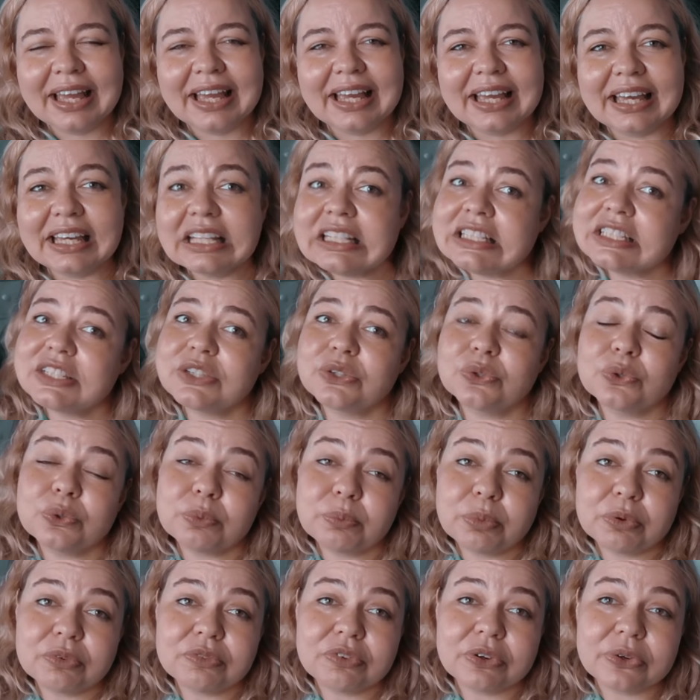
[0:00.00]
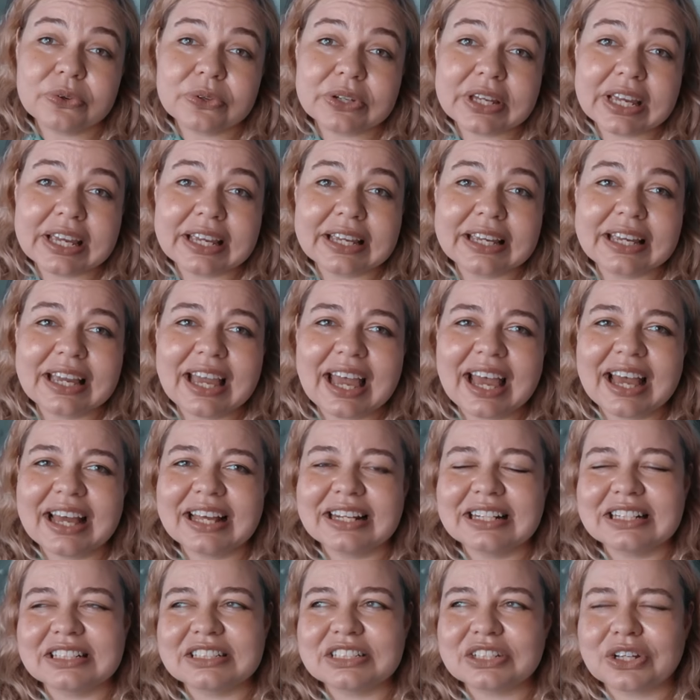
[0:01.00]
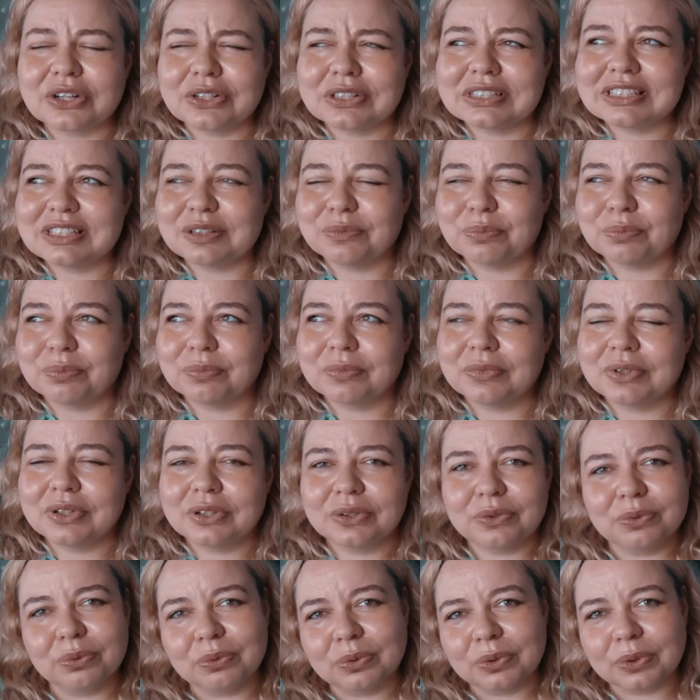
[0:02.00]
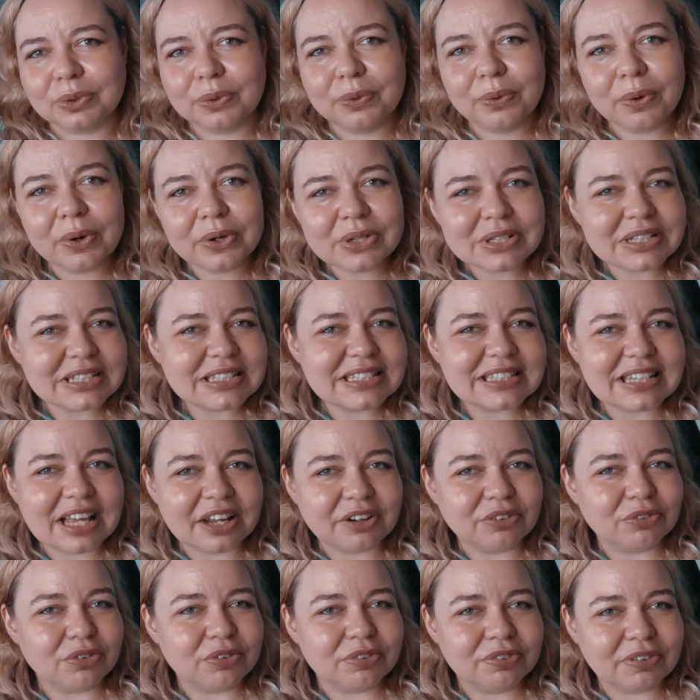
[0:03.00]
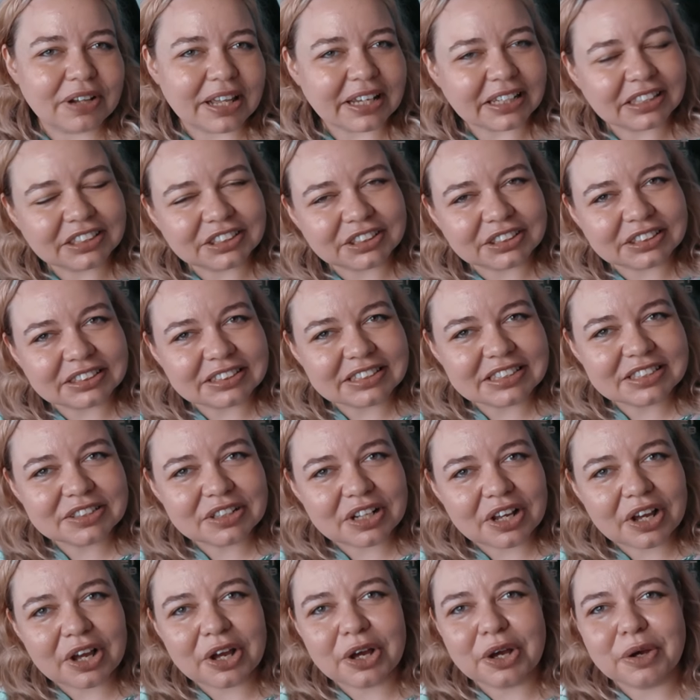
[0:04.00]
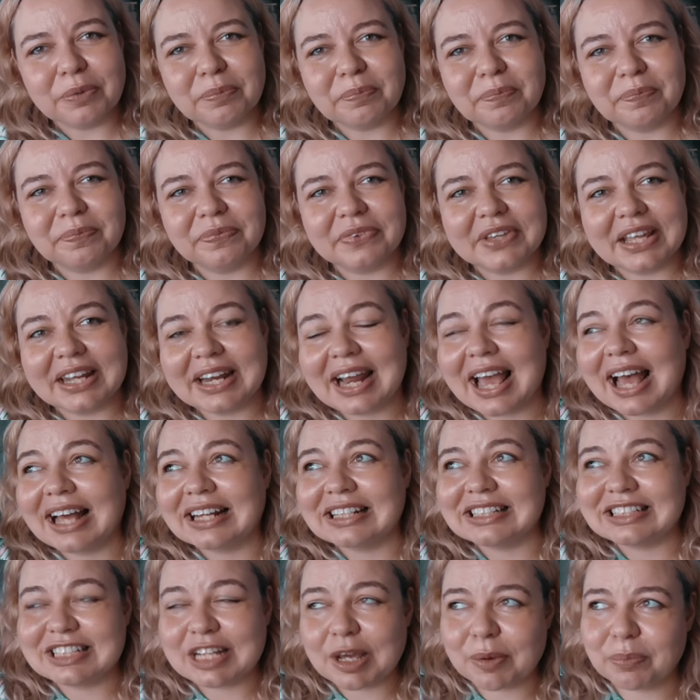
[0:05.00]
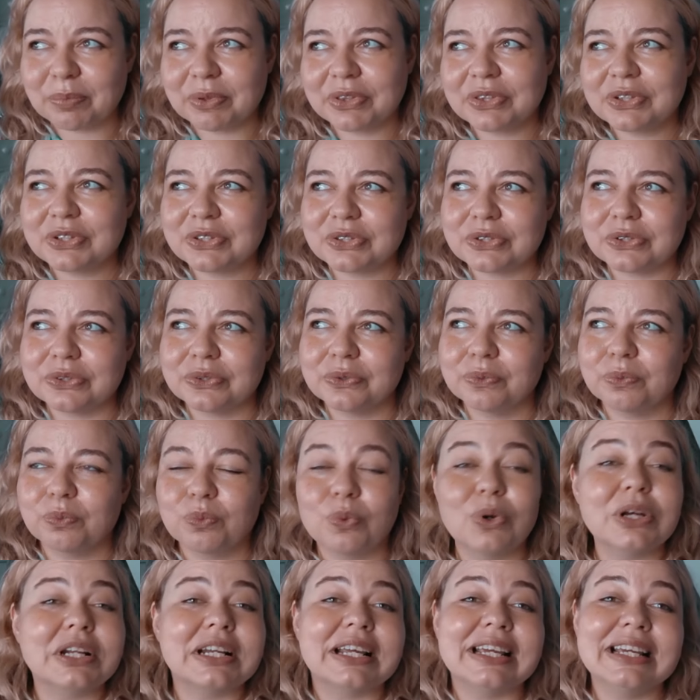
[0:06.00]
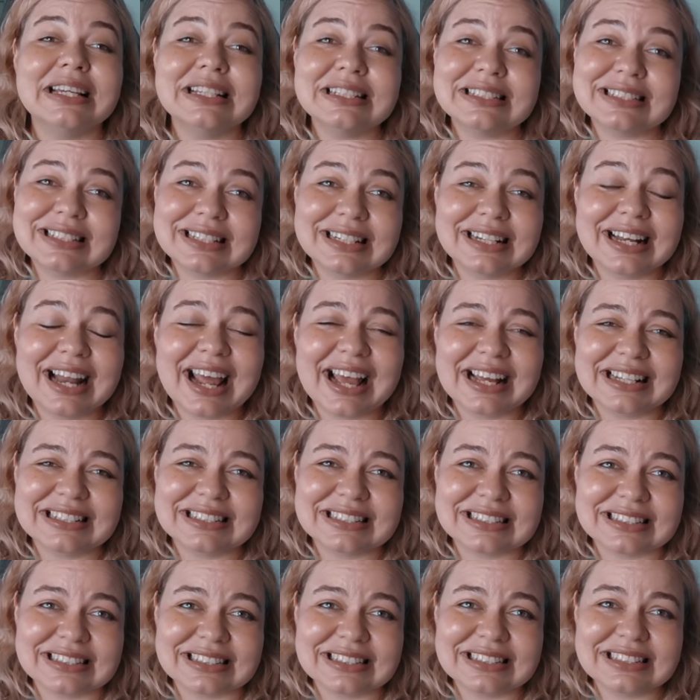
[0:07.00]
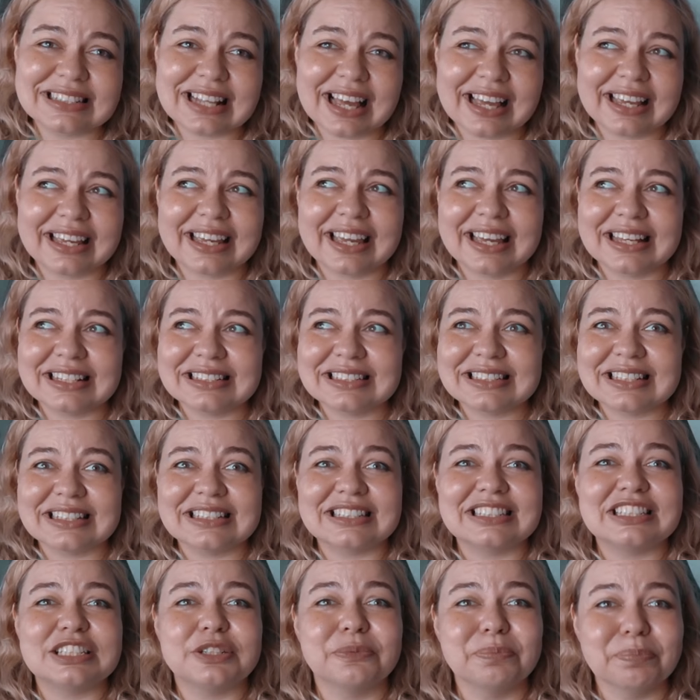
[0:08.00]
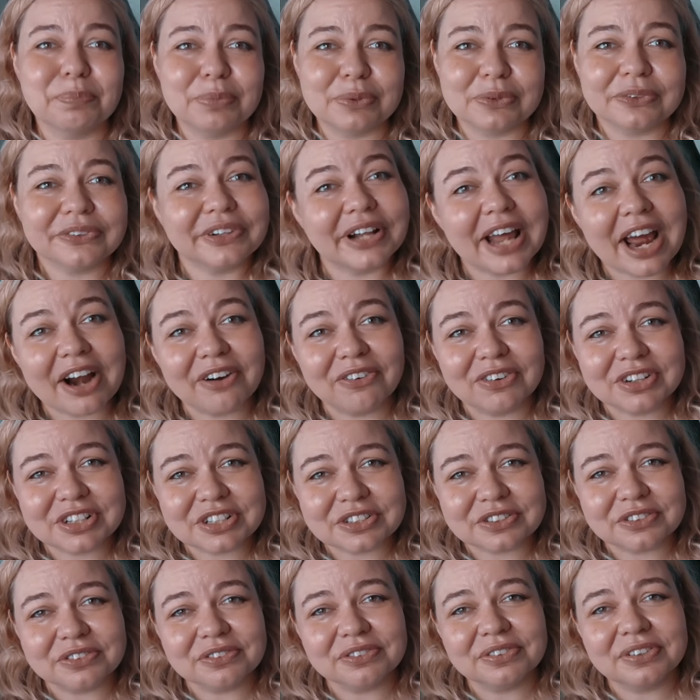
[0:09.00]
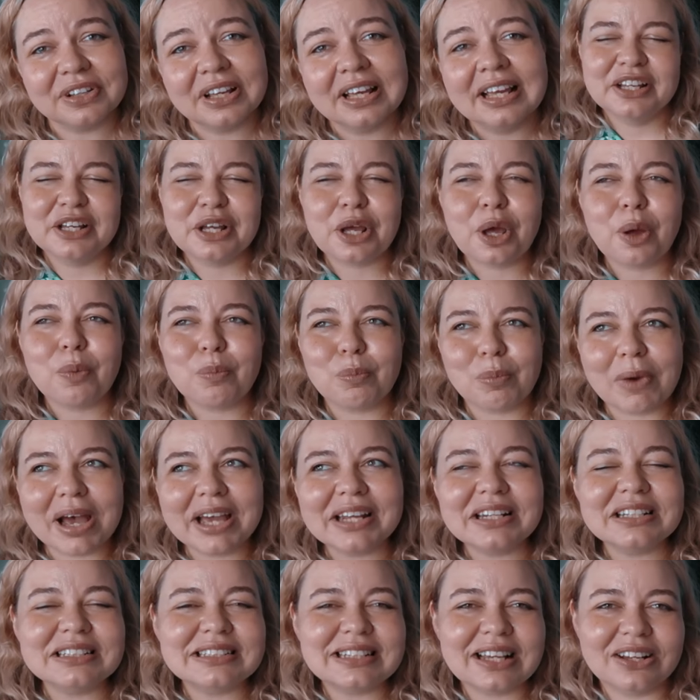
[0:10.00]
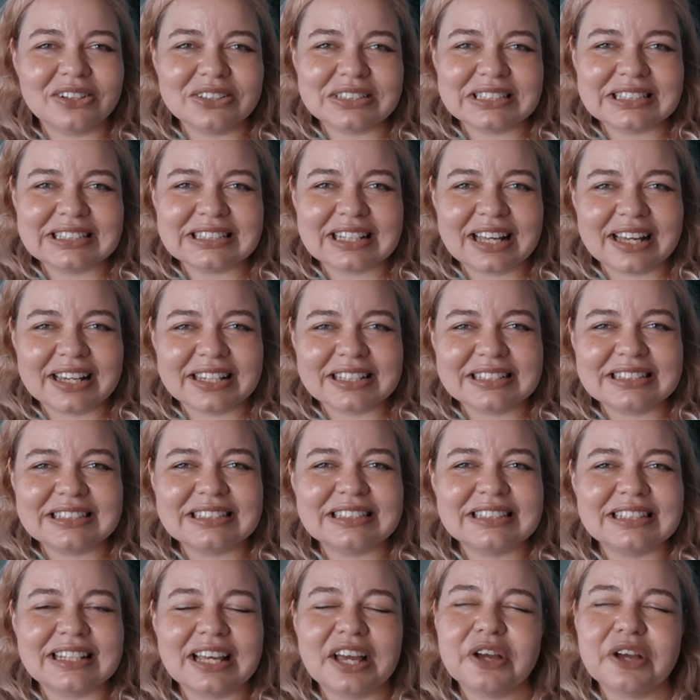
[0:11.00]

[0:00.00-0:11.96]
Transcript: It's thought-provoking, and it's got some cool quotes and reflections that add depth to what is, in essence, I guess, a simple narrative. Minor downsides.